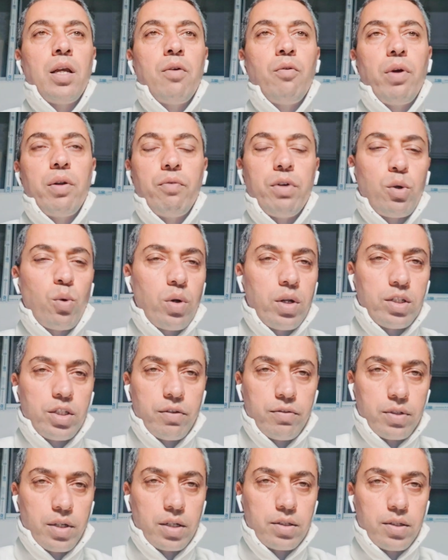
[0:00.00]
when we don't
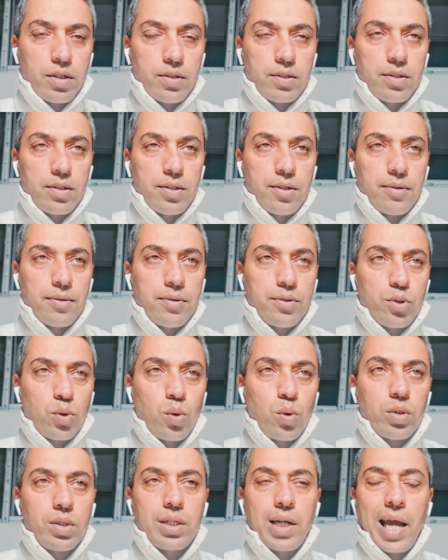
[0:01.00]
achieve success.
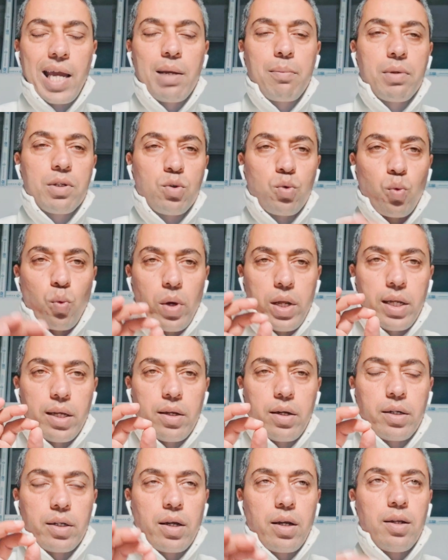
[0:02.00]
So, time is very
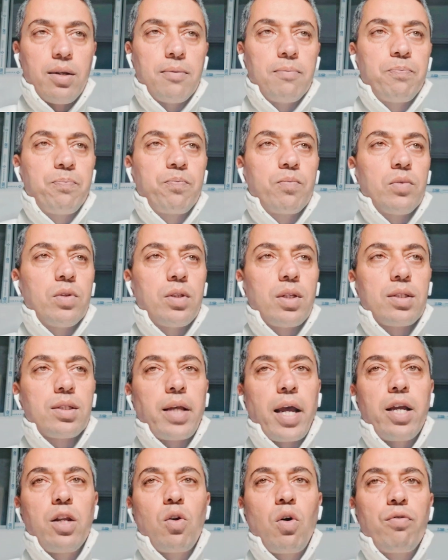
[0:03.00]
critical. The
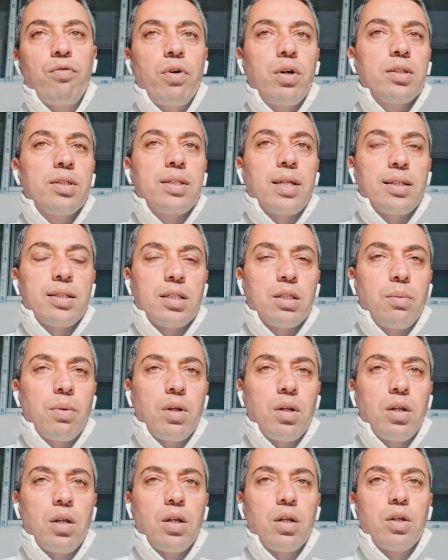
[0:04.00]
sign of a
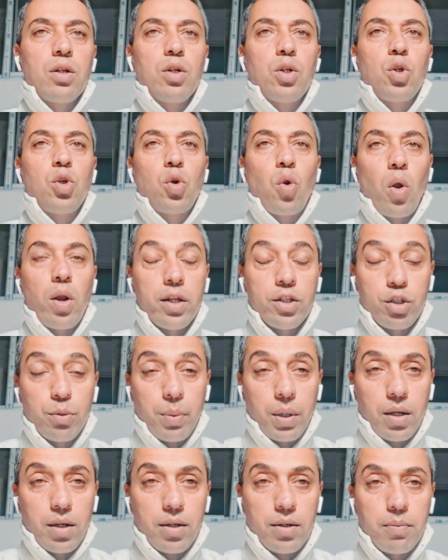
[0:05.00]
sensible,
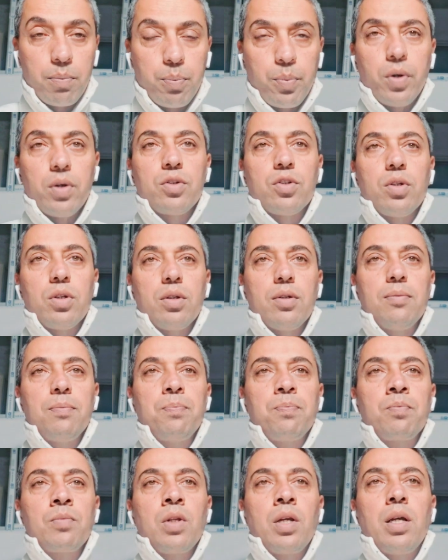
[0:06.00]
knowledgeable person
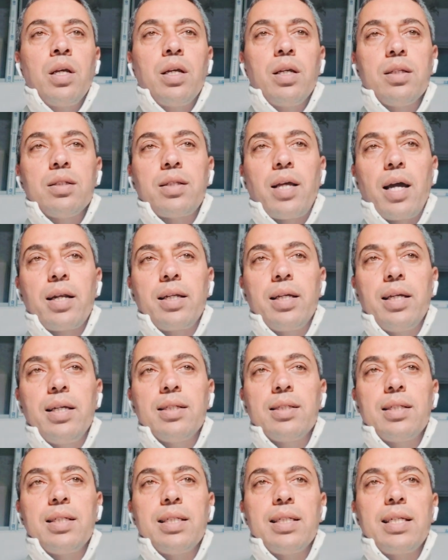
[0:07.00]
is that he
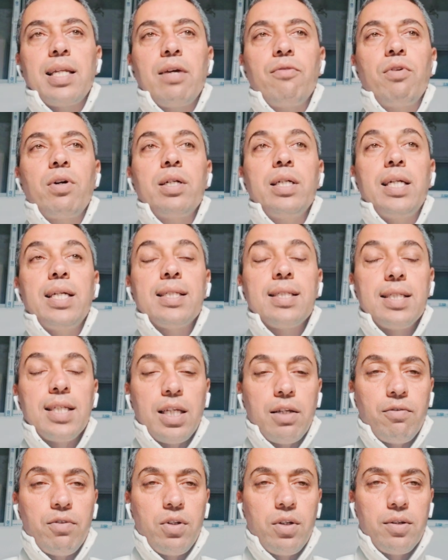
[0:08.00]
is never
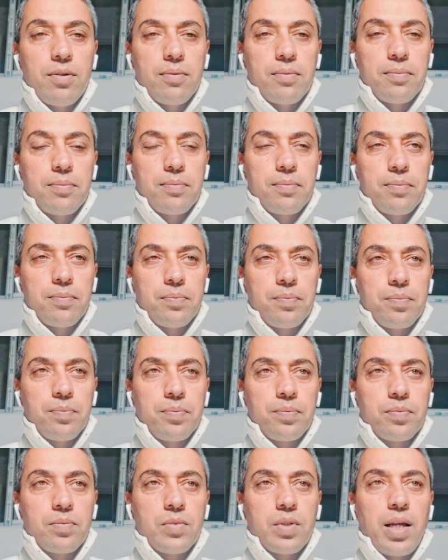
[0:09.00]
deceived
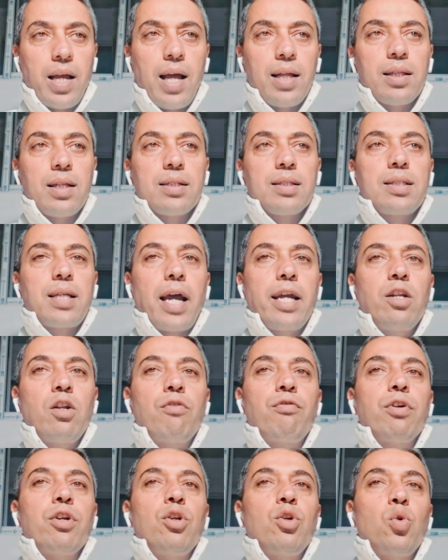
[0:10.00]
and the sign
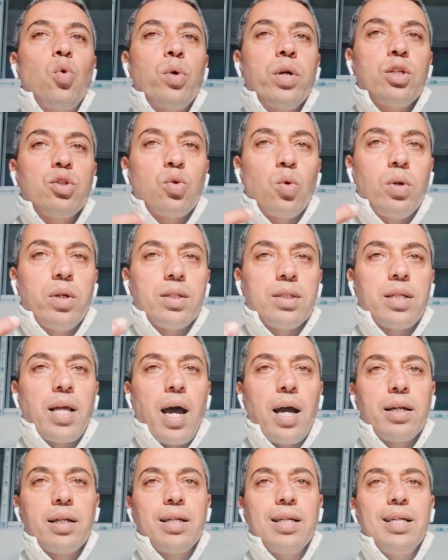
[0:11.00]
of a yogi soul is
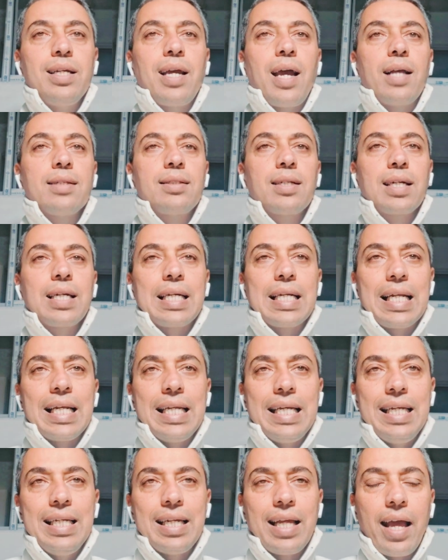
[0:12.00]
that he has a
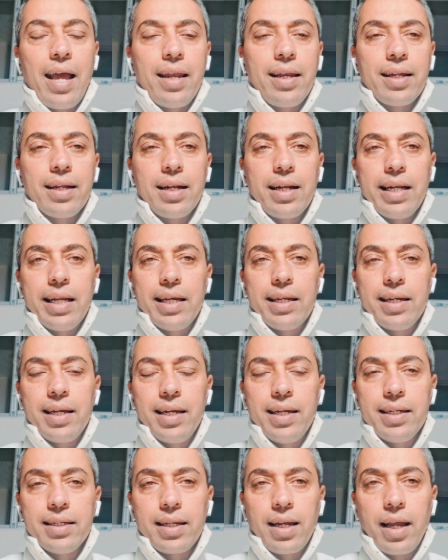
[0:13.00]
clean and clear
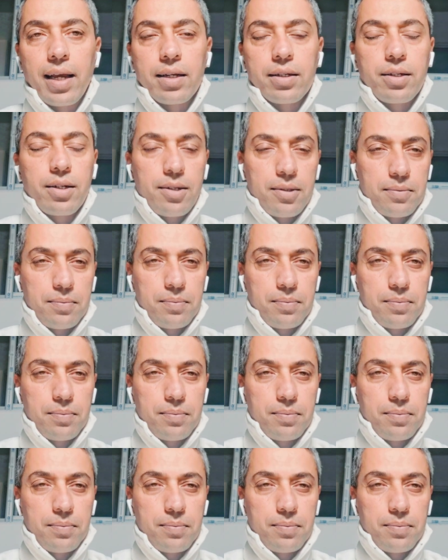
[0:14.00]
intellect